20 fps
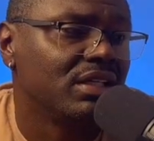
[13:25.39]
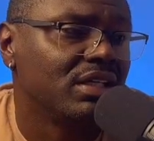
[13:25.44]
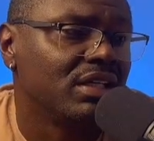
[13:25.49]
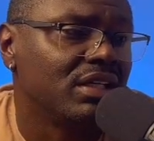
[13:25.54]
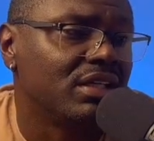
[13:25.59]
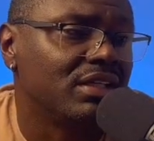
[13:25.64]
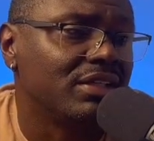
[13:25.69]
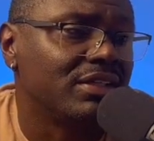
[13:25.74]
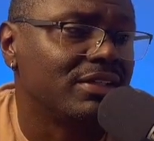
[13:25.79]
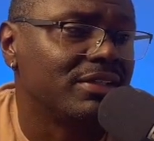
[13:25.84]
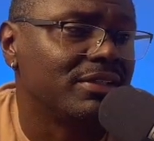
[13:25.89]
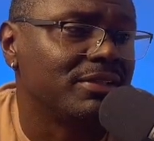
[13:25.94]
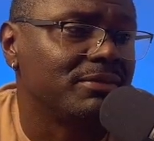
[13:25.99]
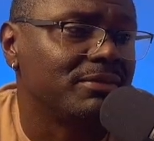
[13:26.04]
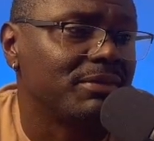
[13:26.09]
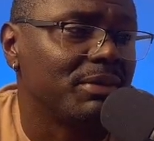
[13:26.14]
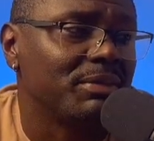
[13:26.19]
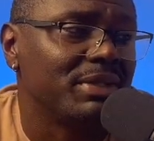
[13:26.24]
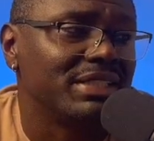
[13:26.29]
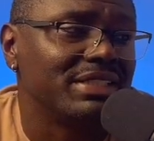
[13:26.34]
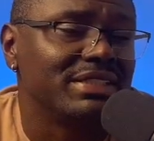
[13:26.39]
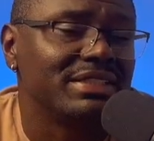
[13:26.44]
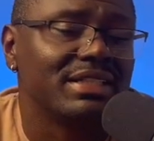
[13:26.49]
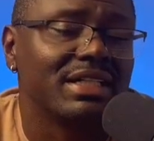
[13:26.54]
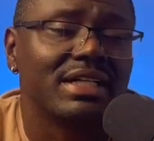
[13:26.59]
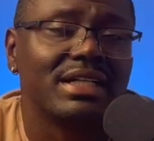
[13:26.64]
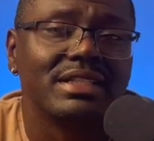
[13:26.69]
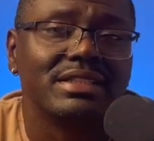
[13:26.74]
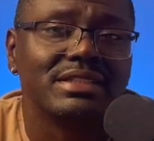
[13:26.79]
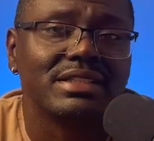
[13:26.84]
I'm in
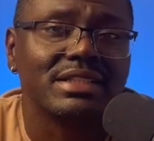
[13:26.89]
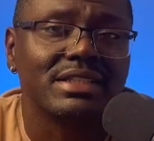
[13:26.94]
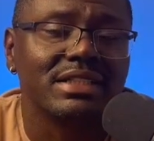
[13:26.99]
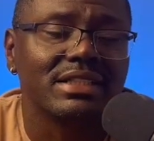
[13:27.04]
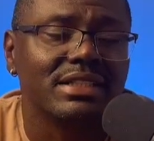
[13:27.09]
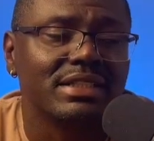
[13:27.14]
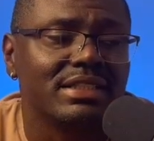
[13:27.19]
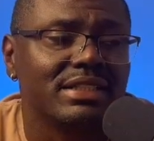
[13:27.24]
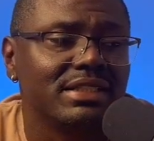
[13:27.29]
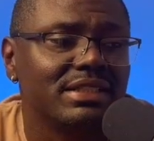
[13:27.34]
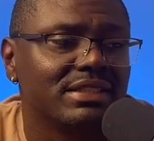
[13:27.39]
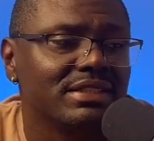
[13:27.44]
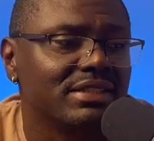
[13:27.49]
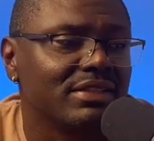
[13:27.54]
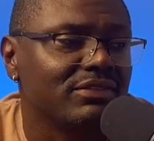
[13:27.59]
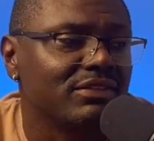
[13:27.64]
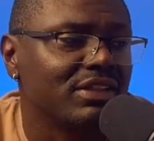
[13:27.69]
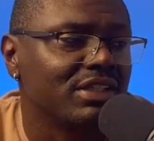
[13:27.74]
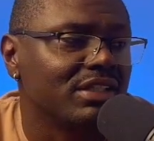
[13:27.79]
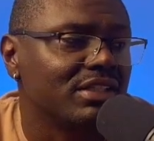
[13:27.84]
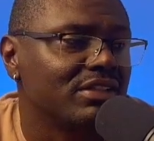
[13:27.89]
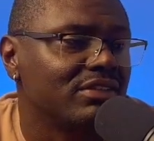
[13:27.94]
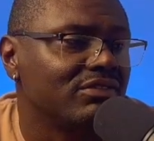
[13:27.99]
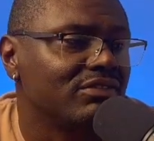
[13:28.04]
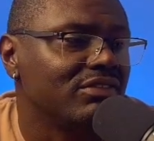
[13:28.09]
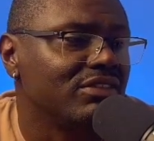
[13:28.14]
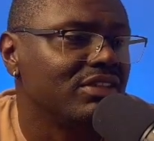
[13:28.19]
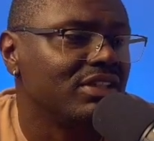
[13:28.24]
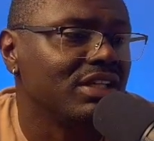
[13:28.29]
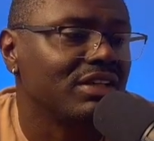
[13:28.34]
tons of leagues. I've done
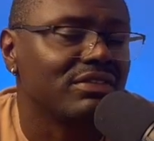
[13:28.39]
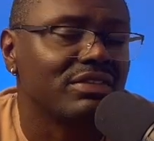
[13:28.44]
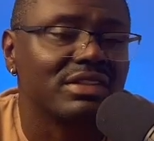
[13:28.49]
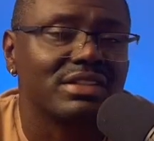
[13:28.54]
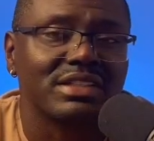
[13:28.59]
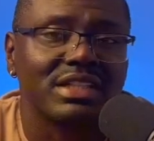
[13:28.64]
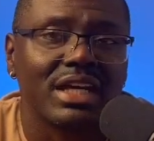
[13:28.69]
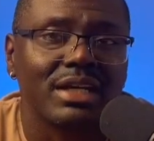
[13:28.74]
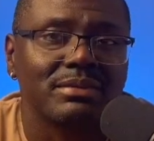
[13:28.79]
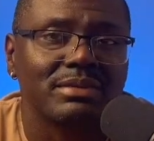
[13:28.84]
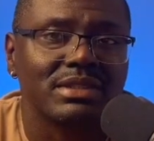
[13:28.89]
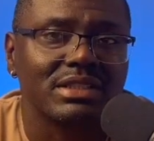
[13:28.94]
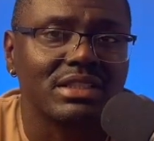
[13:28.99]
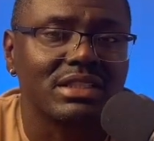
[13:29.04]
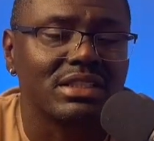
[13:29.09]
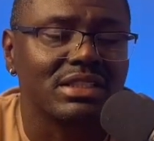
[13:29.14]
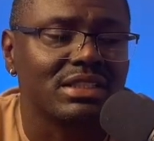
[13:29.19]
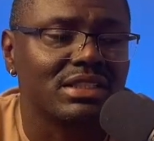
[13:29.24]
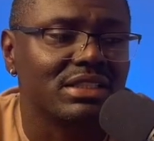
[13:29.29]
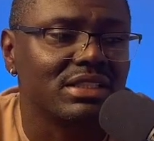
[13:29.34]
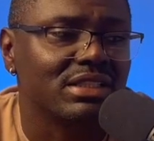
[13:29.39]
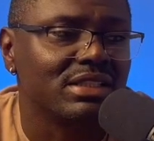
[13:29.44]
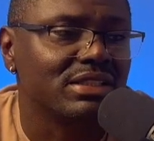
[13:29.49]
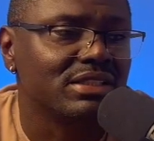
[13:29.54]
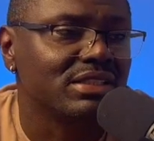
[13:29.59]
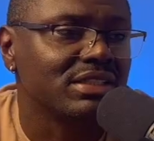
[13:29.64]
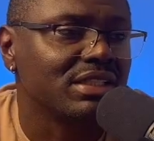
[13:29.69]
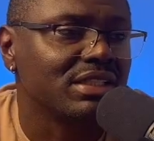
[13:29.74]
different types of leagues,